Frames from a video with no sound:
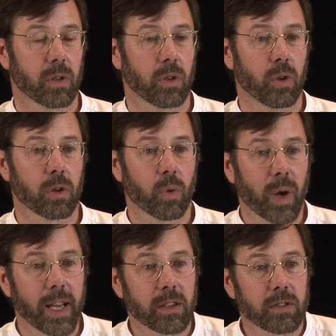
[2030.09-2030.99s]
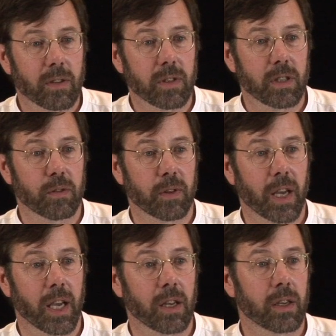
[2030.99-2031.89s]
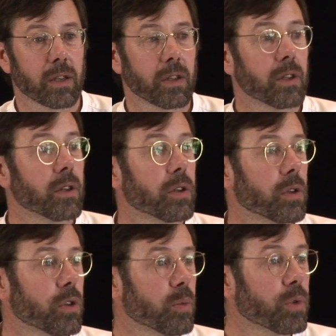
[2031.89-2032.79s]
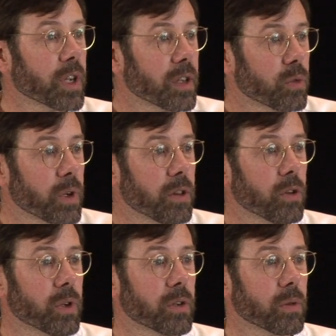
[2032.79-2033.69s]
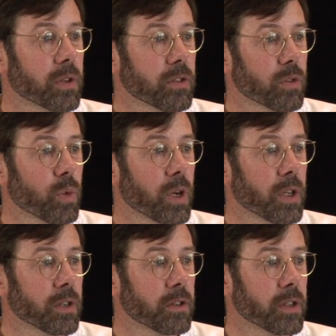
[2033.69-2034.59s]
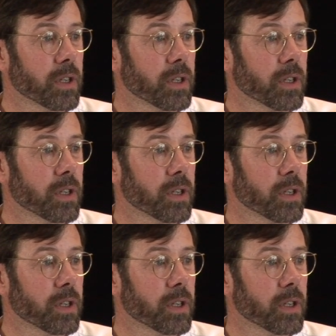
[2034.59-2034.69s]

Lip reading: Your awareness of the divine. You bring it with you into this world,